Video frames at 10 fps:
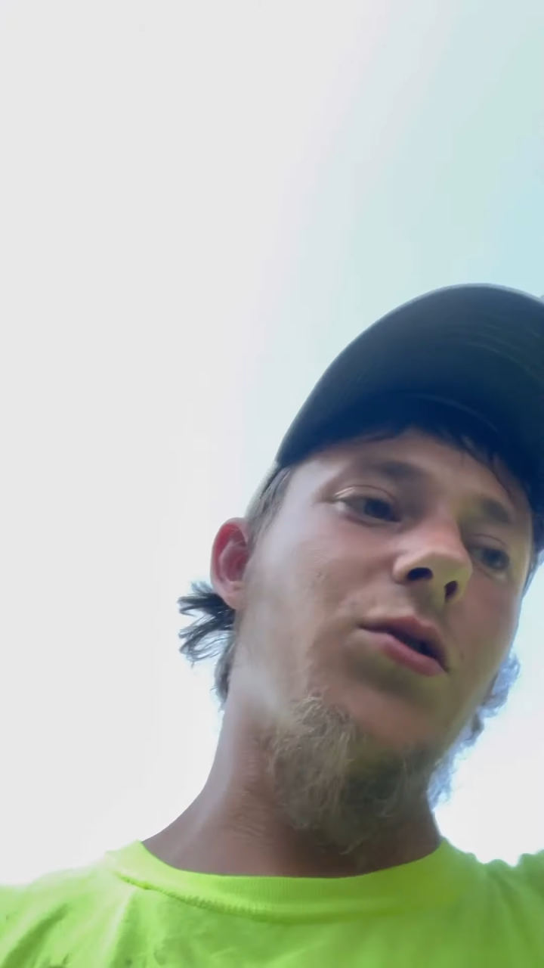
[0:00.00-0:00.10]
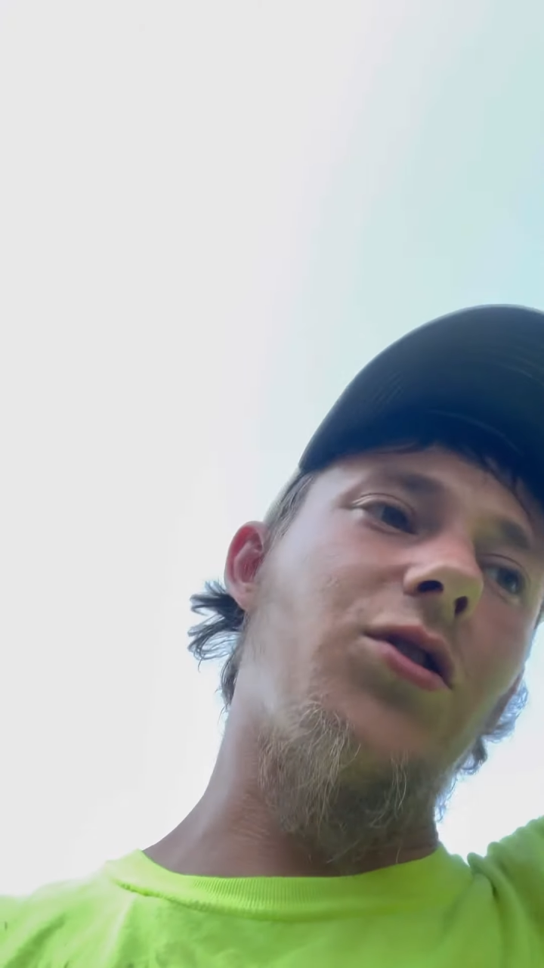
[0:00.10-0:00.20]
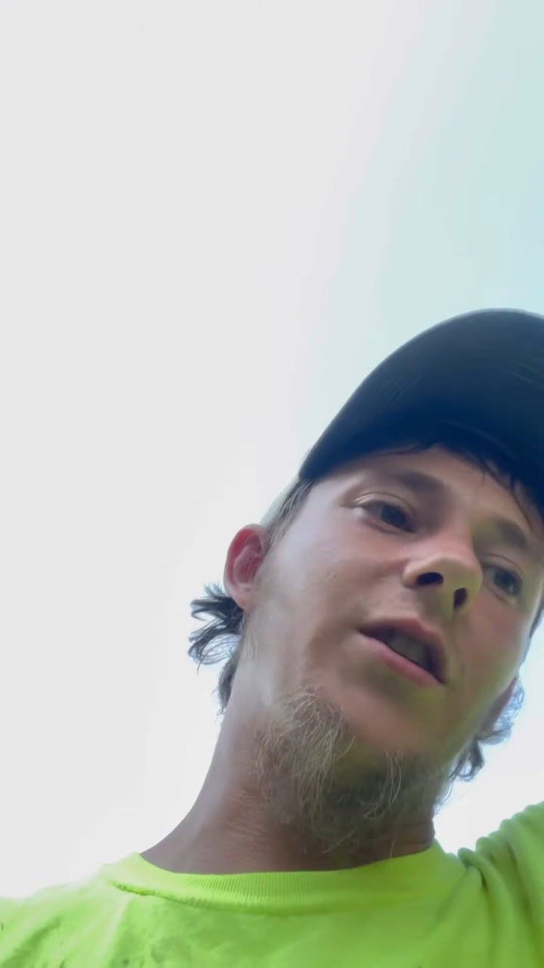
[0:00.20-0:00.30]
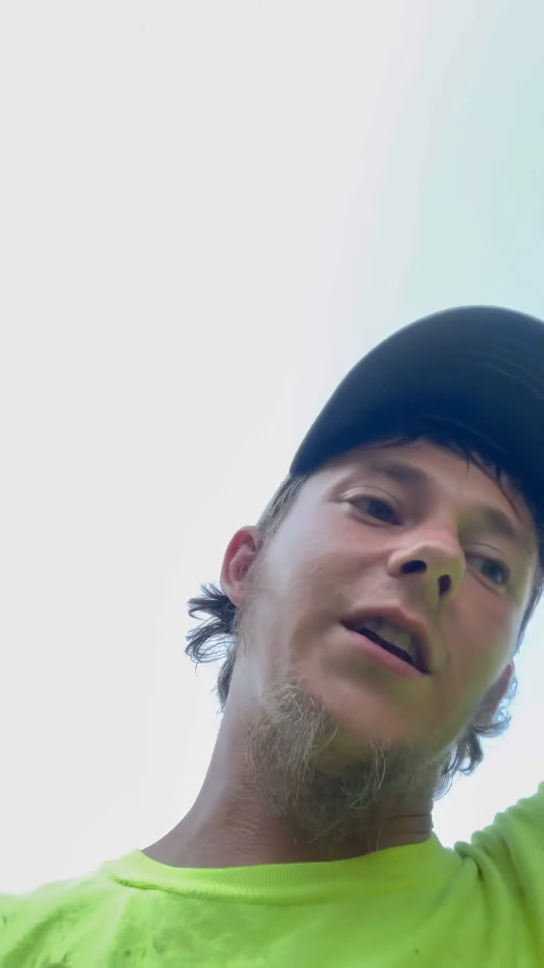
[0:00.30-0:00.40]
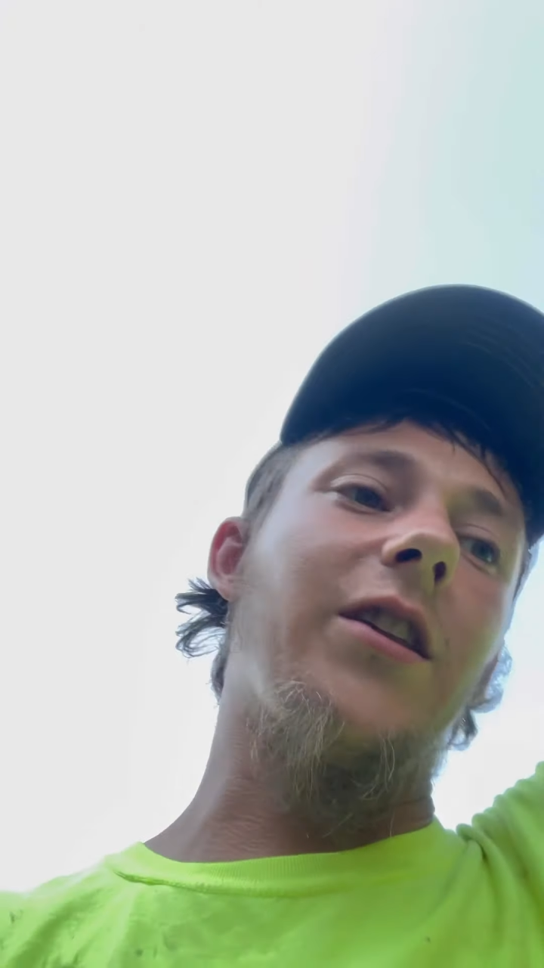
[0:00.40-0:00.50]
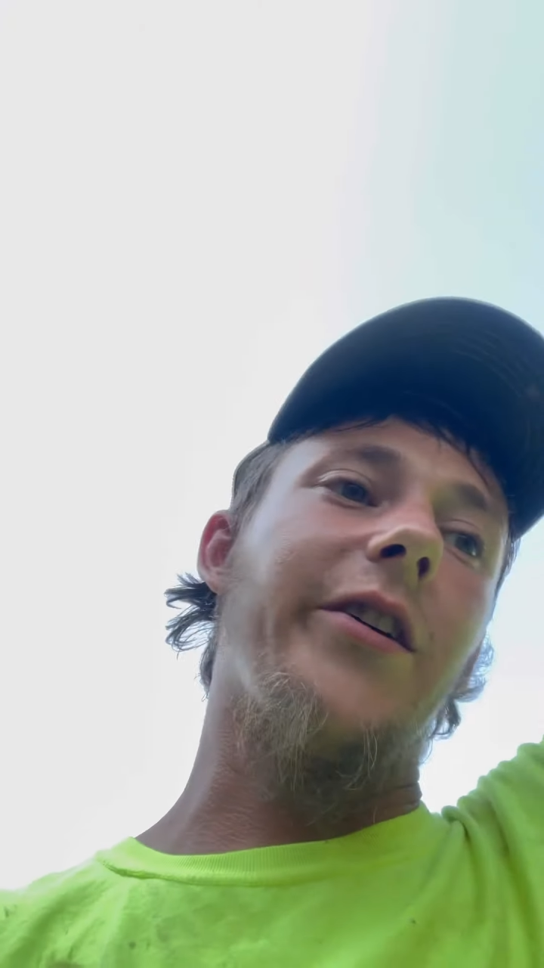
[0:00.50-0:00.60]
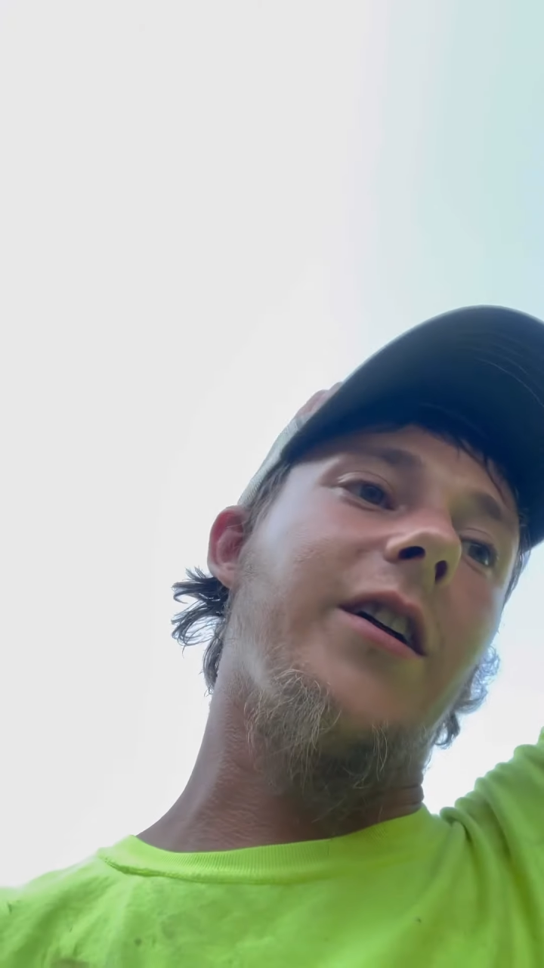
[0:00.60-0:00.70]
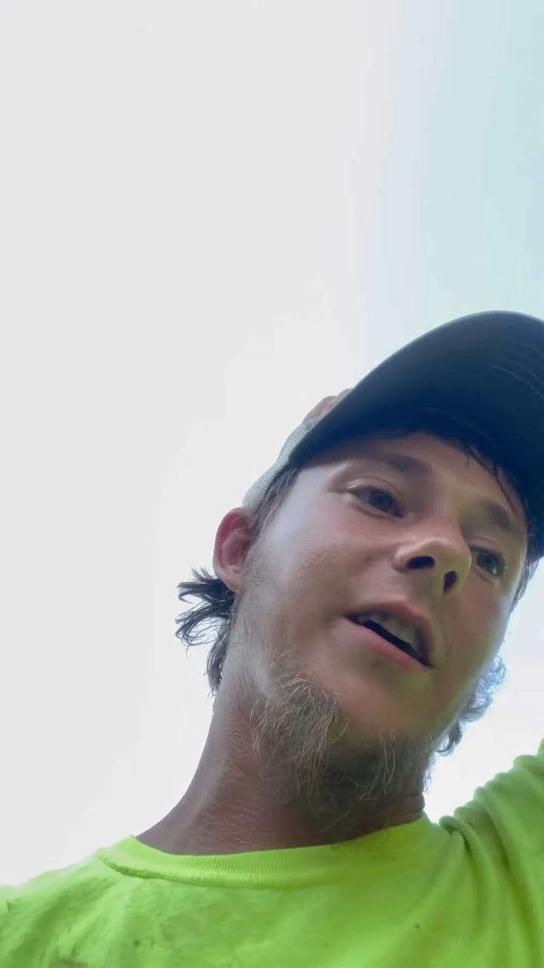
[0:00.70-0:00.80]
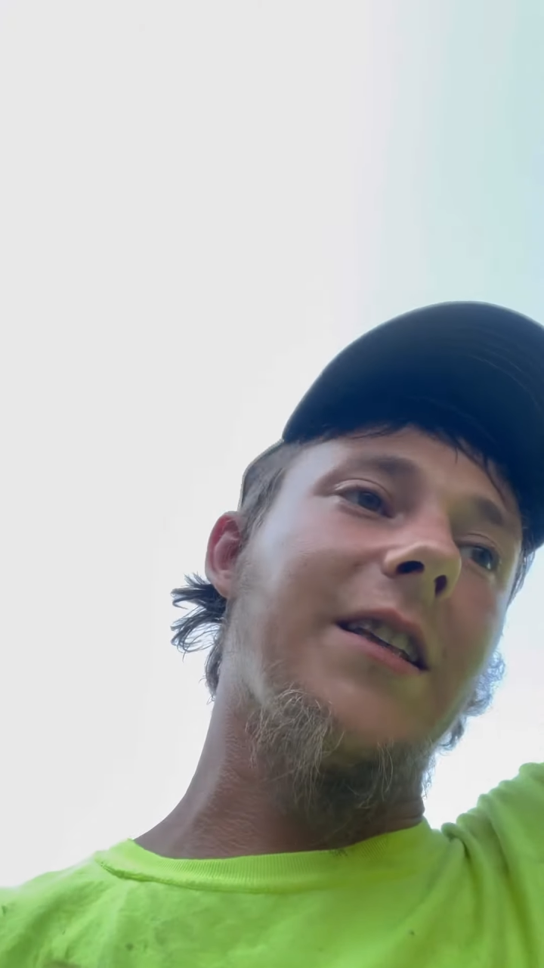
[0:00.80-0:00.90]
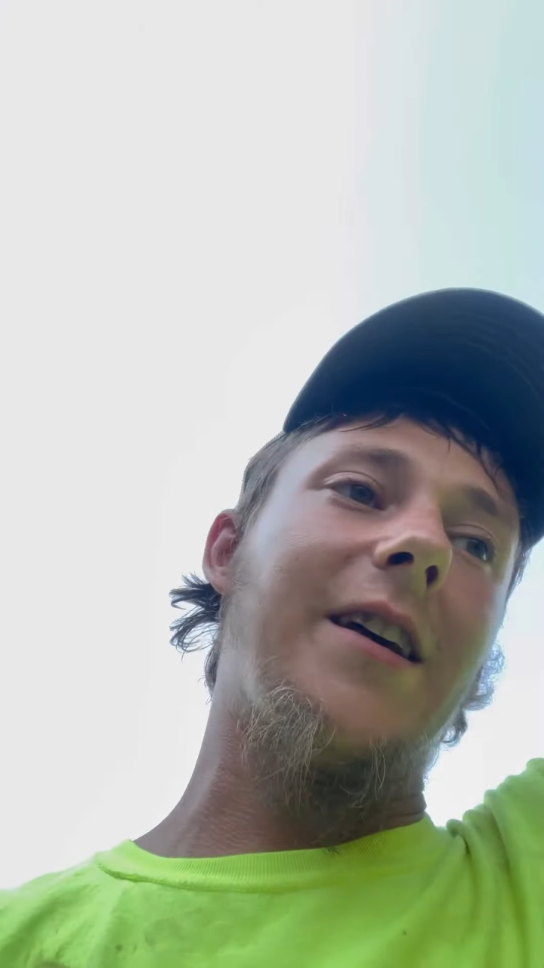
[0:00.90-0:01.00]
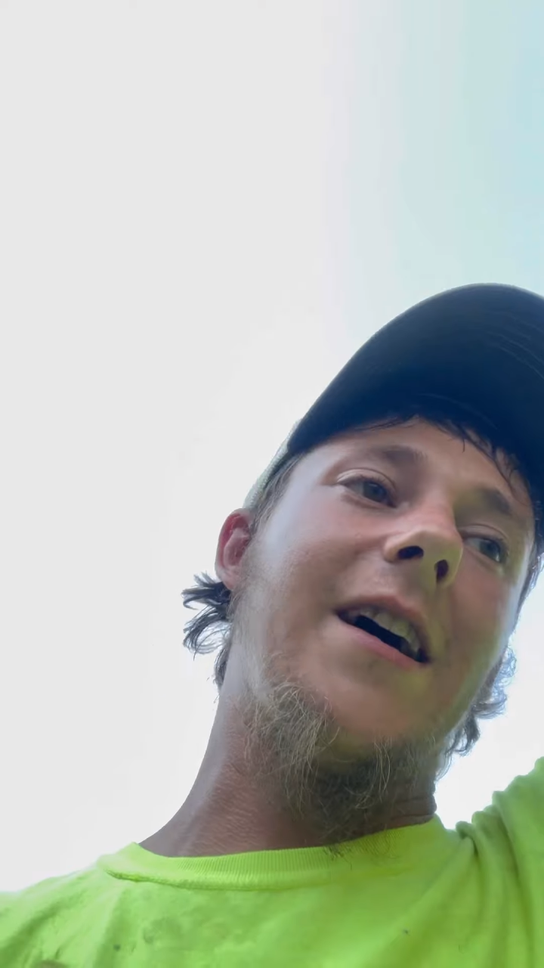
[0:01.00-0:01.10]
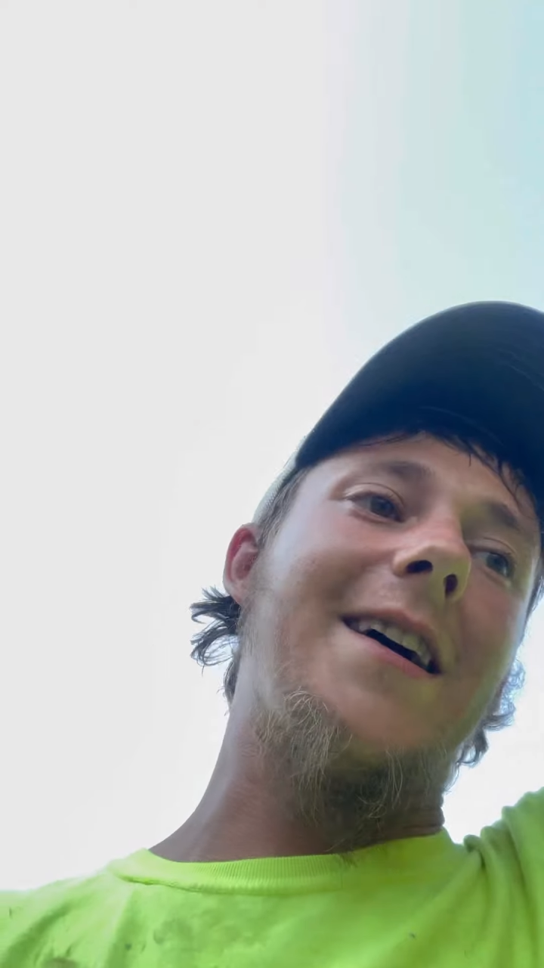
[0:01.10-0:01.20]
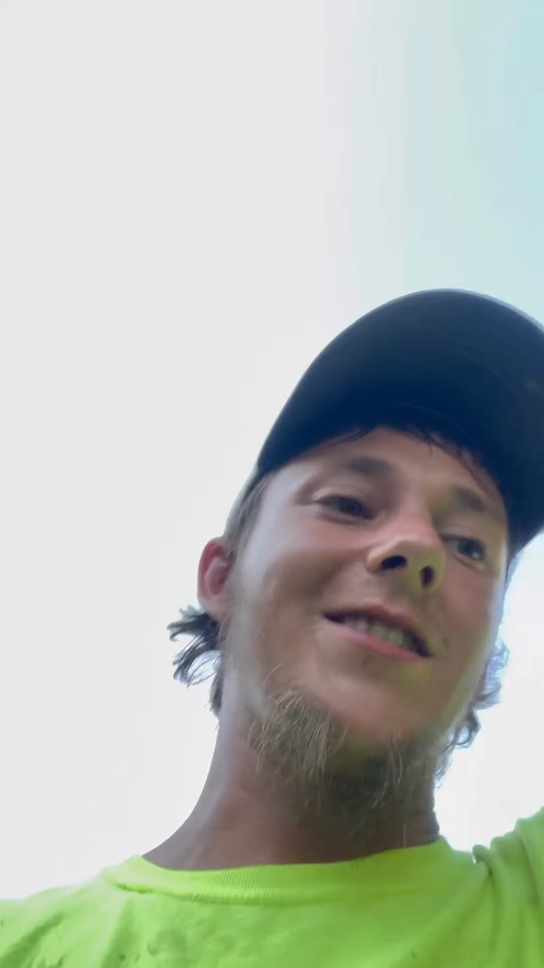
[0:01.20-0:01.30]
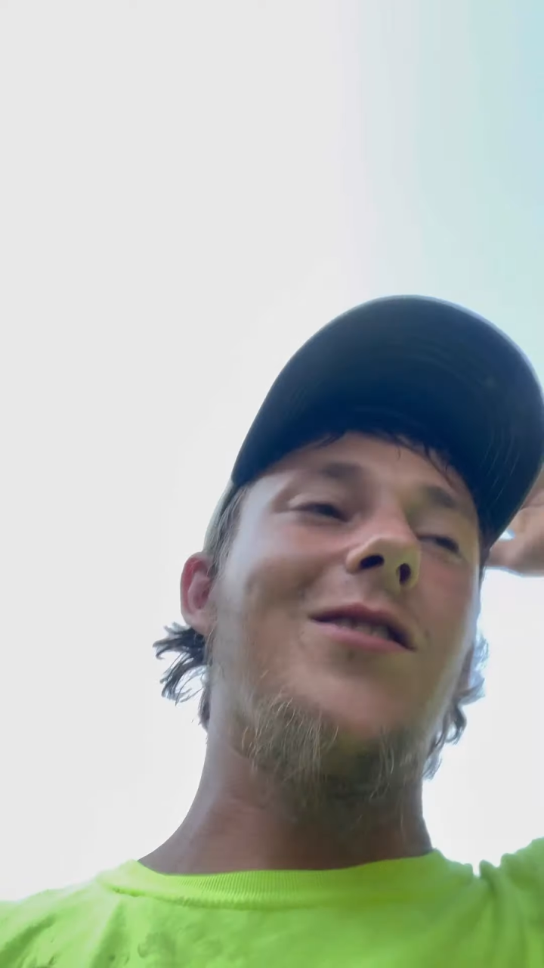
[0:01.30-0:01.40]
or anything like that,